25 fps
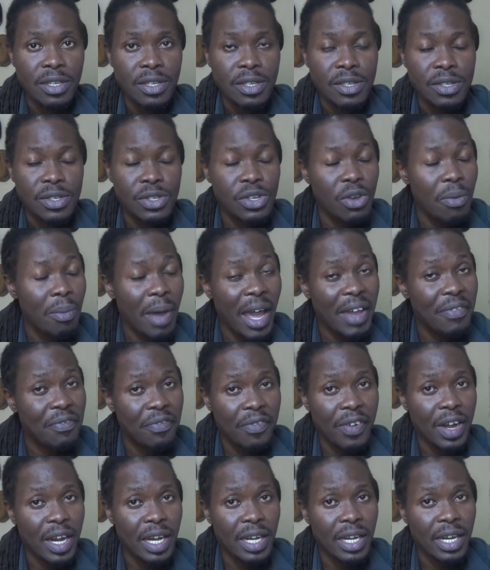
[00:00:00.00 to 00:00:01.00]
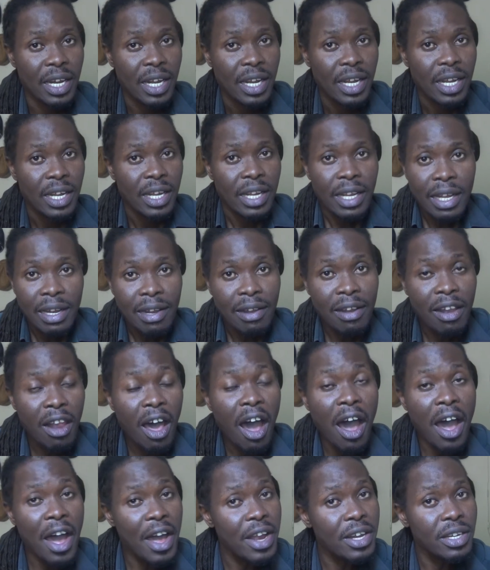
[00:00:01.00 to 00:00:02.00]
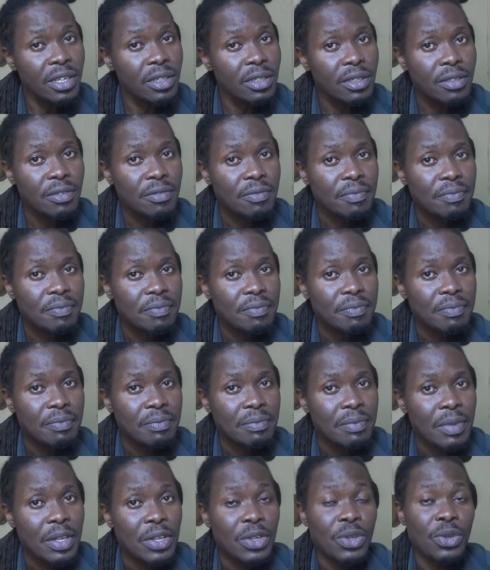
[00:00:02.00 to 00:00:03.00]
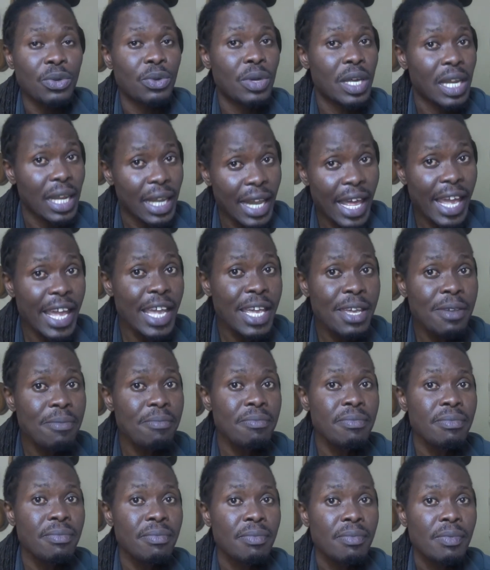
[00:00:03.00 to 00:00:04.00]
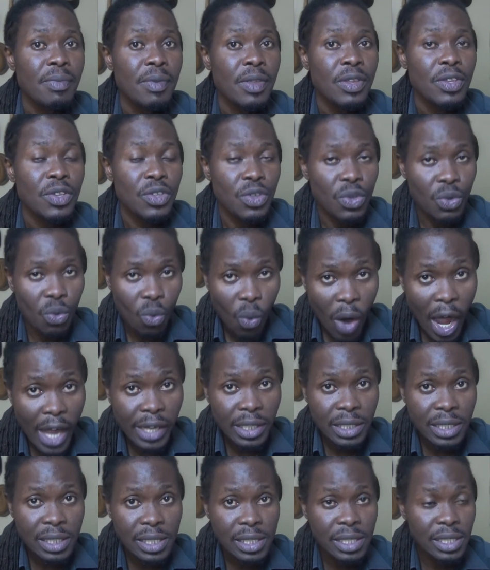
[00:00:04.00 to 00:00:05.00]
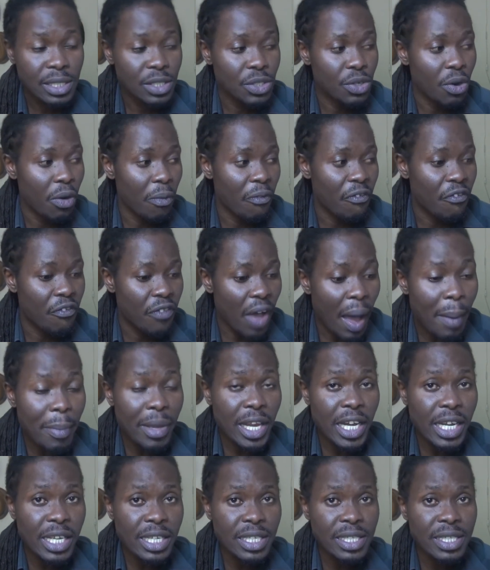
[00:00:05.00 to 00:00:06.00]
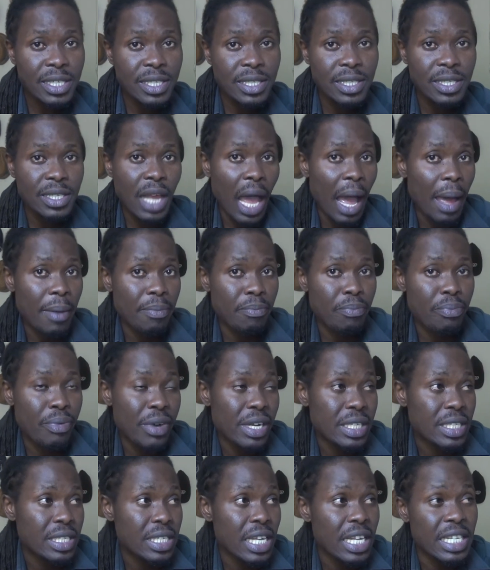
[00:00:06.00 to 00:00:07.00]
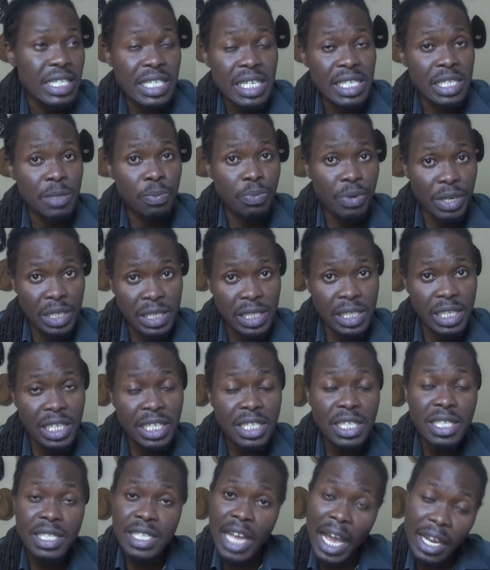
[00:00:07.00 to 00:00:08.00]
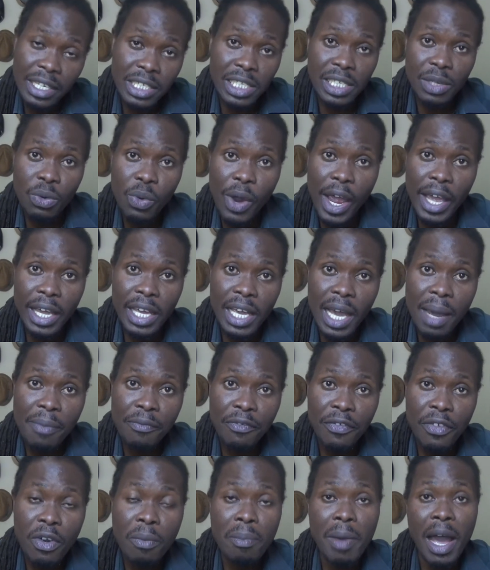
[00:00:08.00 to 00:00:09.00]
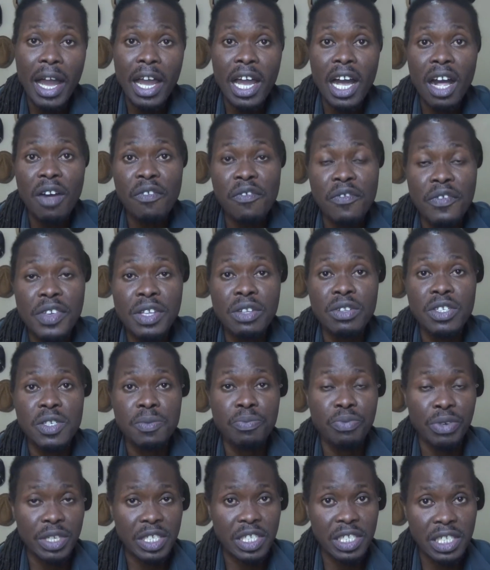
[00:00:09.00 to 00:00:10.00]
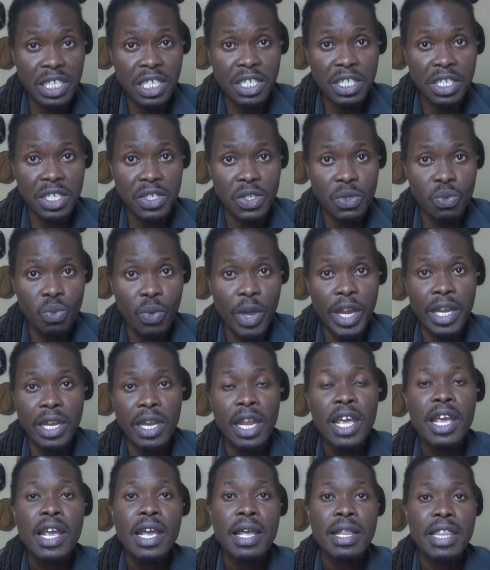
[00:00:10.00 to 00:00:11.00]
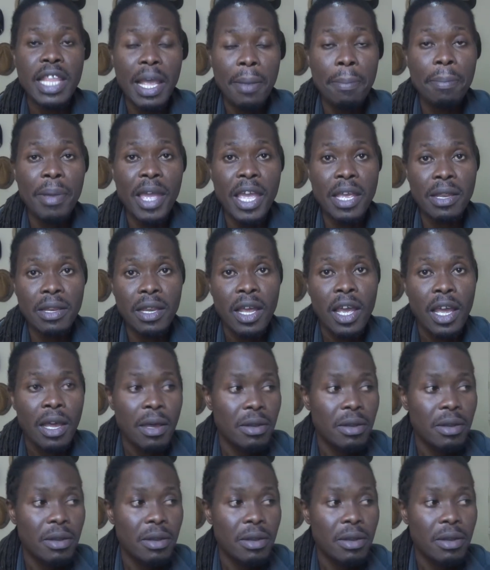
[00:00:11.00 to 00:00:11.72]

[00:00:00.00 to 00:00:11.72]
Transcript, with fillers: So, my friend, learn. You claim you want your families and it is prestigious actually where i come from a girl feels prestigious when they pay